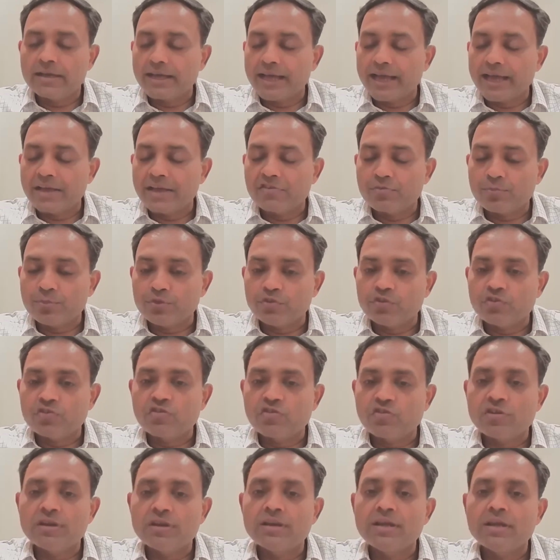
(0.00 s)
take a cash
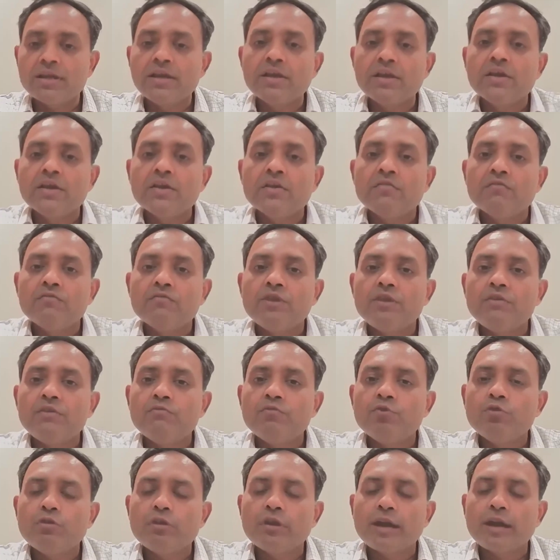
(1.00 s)
position.
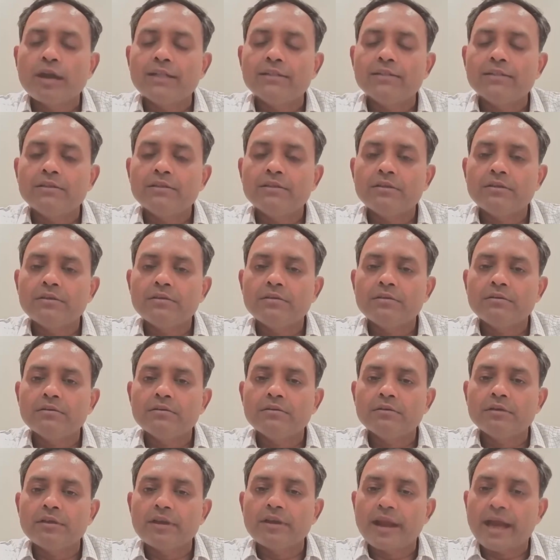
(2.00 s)
We would
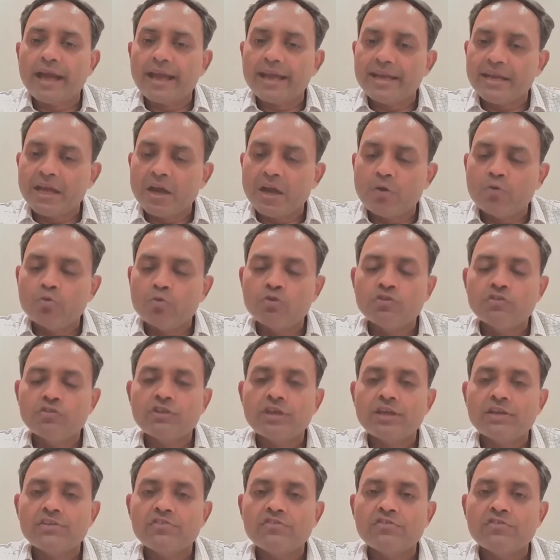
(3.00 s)
rather ride out
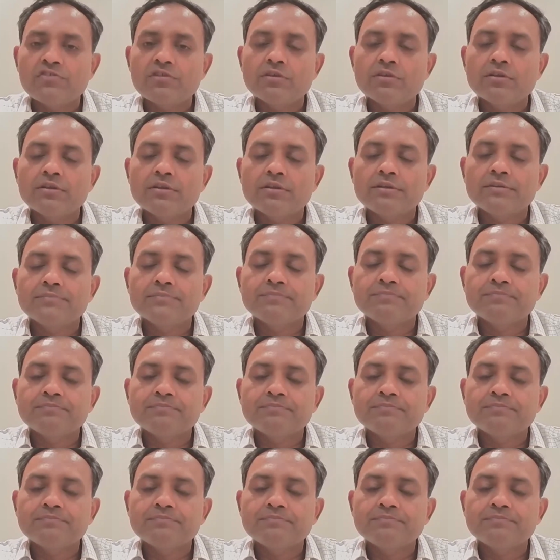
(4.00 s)
such